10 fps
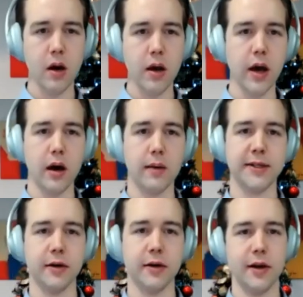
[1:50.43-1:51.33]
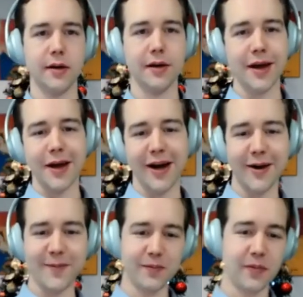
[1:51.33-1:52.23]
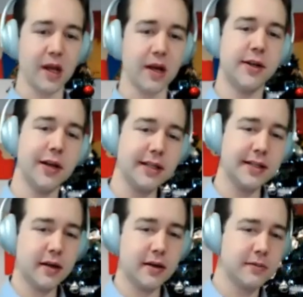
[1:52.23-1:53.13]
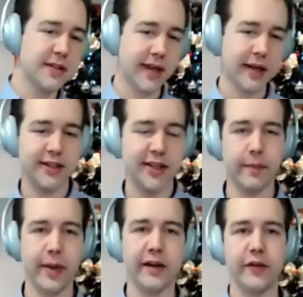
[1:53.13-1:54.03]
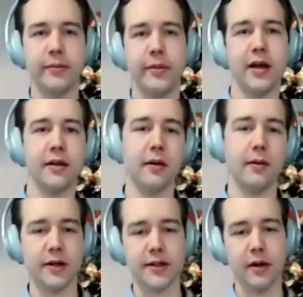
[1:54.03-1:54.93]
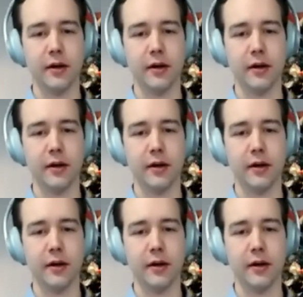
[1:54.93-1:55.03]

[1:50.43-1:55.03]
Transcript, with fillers: Yeah, absolutely. Um, so let's um, take a step back from that too, because